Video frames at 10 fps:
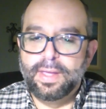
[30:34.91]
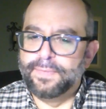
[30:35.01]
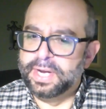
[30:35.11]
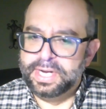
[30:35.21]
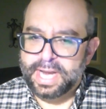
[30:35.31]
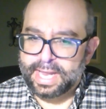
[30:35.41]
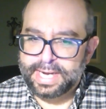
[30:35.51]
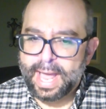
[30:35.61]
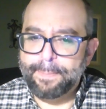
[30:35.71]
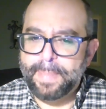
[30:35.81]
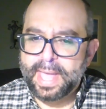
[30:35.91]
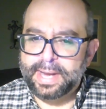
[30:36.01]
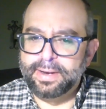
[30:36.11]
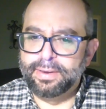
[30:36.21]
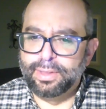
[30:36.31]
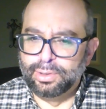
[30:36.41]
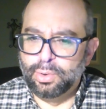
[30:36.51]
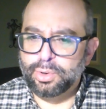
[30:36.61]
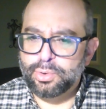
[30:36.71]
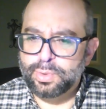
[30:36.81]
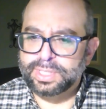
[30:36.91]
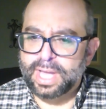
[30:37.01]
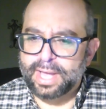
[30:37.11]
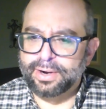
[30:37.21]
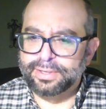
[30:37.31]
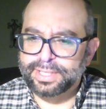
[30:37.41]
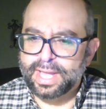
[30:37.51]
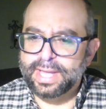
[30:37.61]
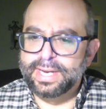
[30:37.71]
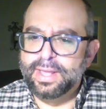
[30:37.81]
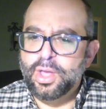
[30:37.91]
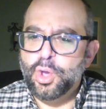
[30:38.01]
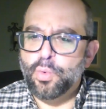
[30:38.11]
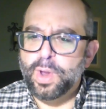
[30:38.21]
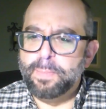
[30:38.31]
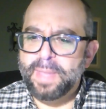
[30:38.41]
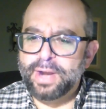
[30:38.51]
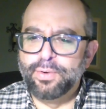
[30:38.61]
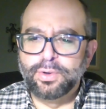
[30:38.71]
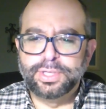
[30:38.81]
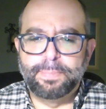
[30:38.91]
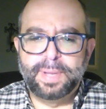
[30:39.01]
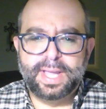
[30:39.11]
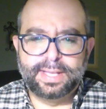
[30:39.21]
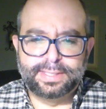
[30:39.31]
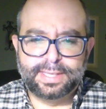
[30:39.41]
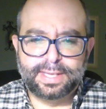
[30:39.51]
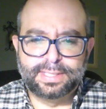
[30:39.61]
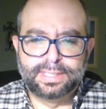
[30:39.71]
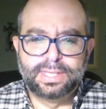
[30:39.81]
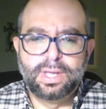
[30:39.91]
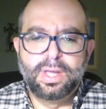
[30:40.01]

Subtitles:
it had not been the Lord who was on our side, when men rose up against us,